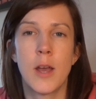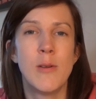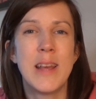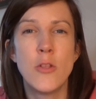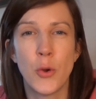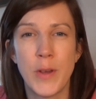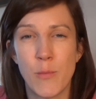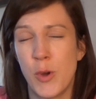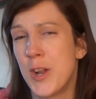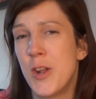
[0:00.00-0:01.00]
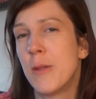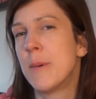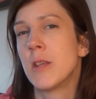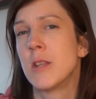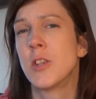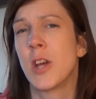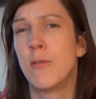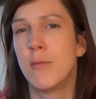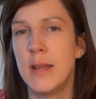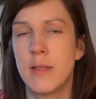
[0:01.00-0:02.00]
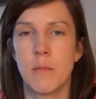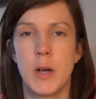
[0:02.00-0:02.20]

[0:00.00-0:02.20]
only enjoy them when I know the person is going to read them.